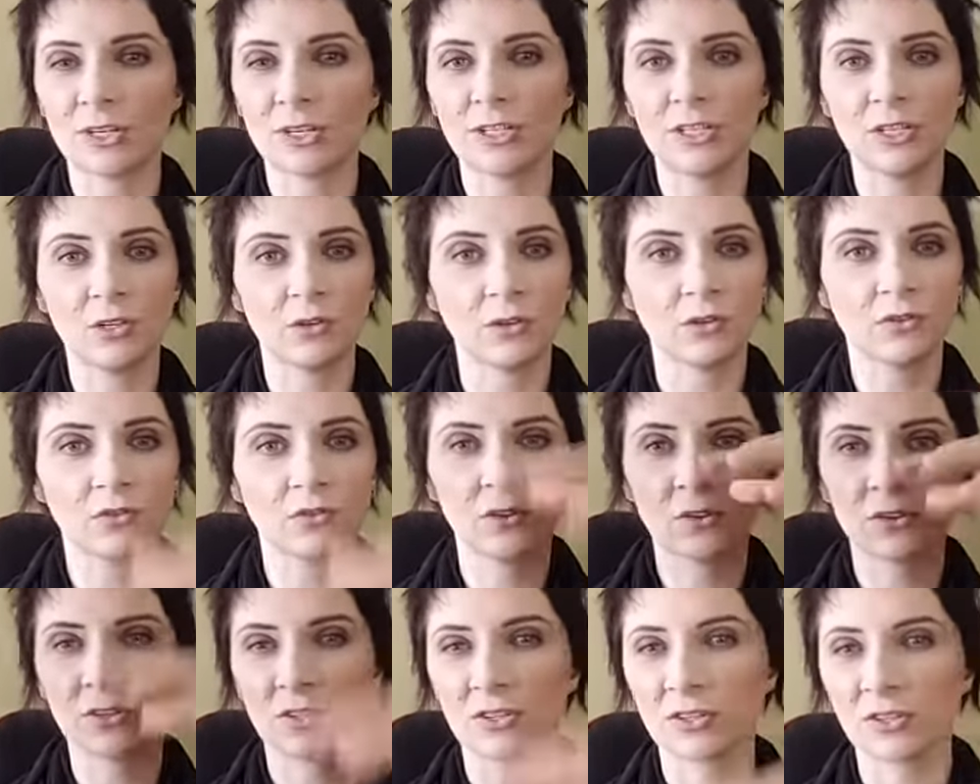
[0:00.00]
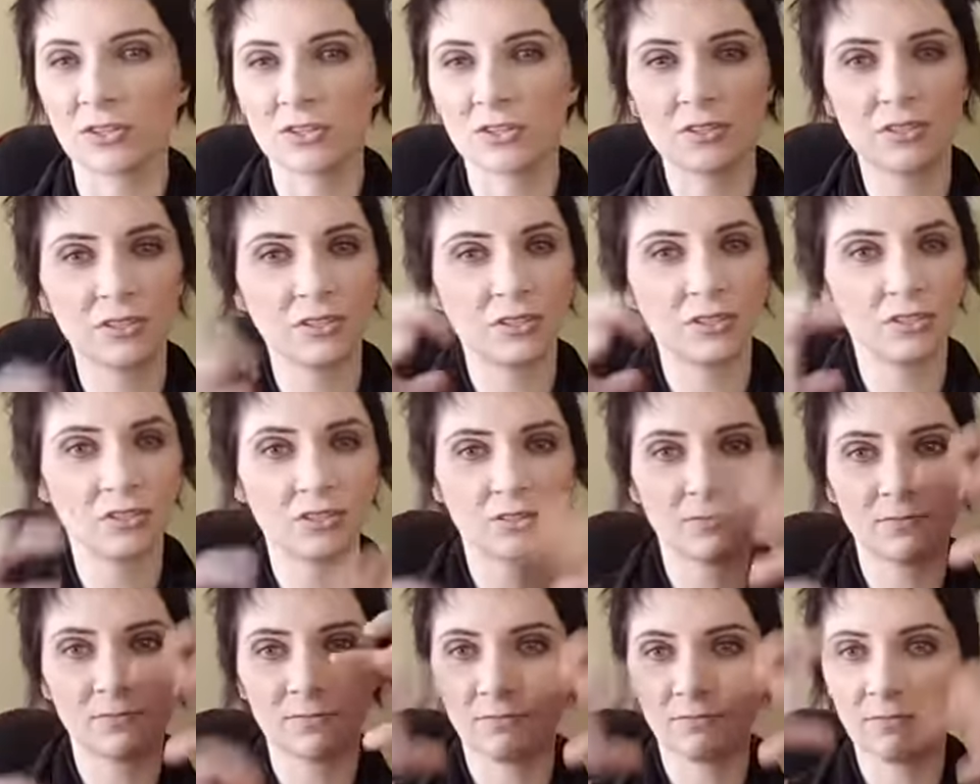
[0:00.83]
those
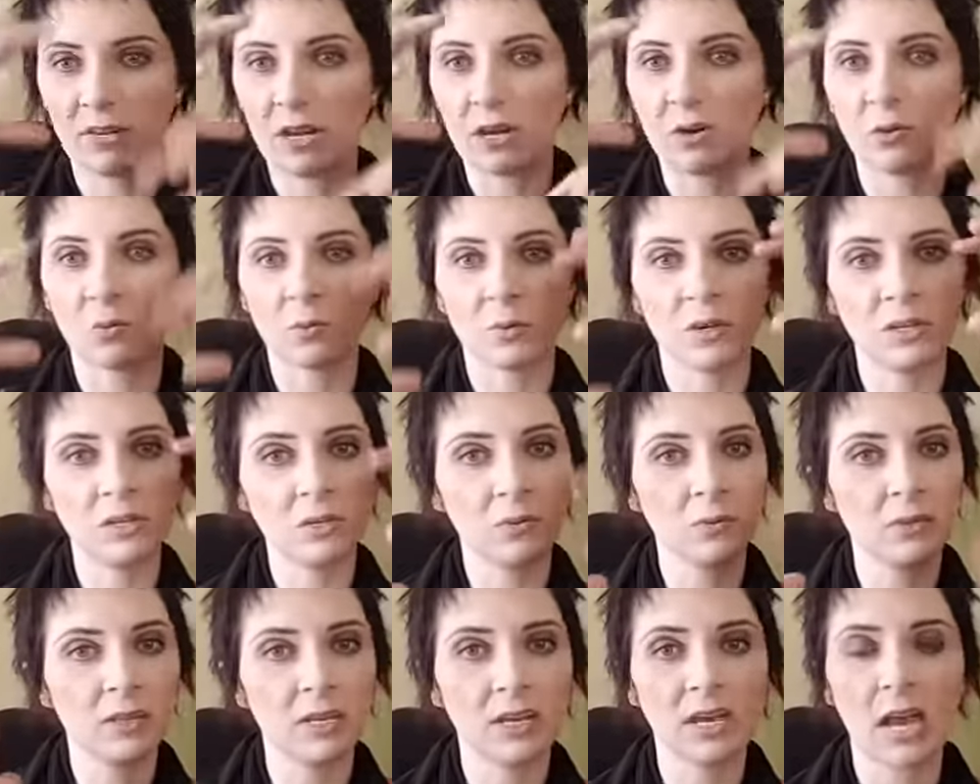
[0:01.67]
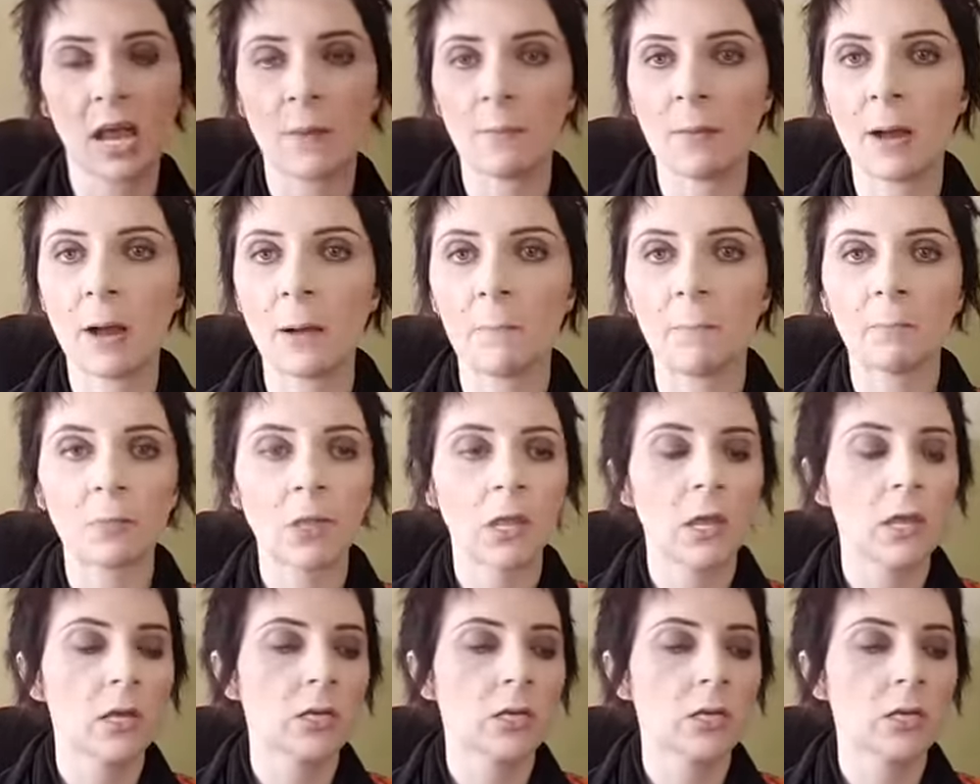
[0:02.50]
filters, you know, really, really come up.